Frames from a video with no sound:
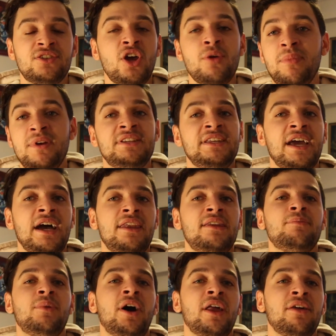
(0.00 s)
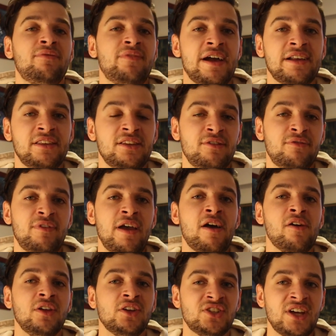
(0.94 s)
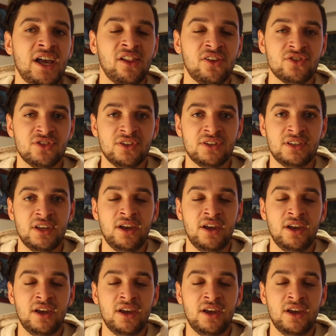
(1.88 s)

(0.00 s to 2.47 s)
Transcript: don't be down by the fact that you fail these challenges.